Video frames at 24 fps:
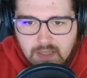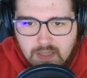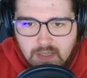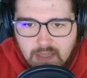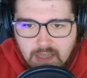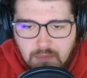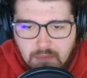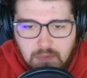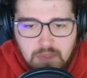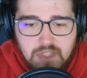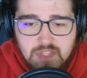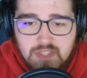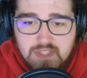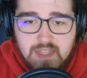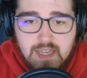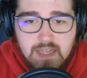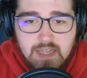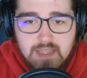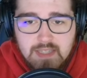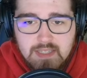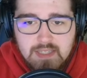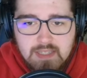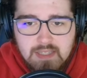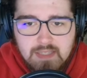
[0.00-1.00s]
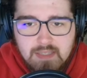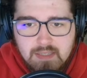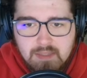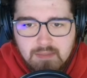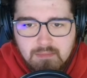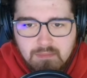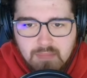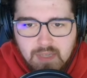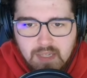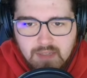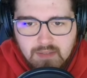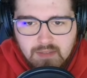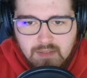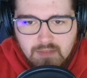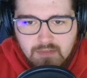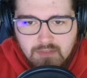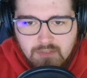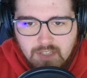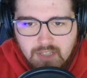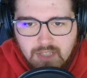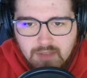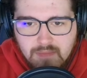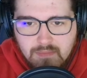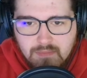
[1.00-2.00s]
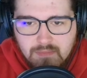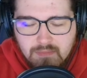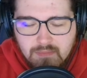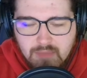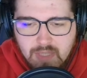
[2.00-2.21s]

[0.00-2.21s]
which is tied to the model info.